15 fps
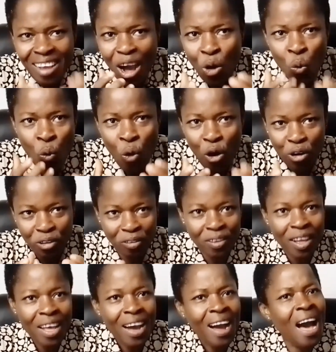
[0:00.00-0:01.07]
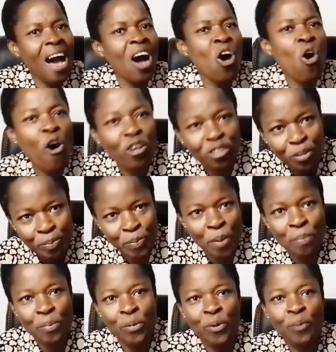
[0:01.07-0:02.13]
their words can hurt
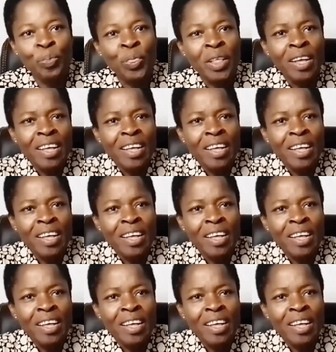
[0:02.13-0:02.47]
people.